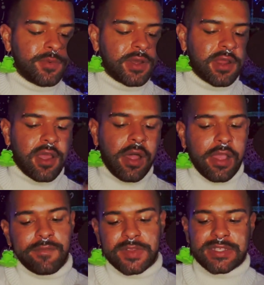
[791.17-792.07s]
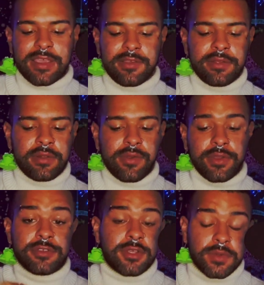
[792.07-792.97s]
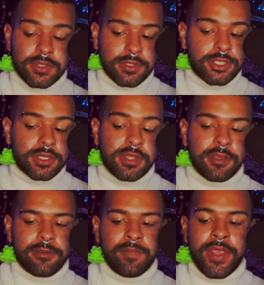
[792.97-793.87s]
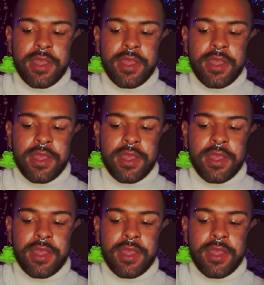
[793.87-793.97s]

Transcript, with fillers: want to call off a cycle or you don't. Shouldn't you?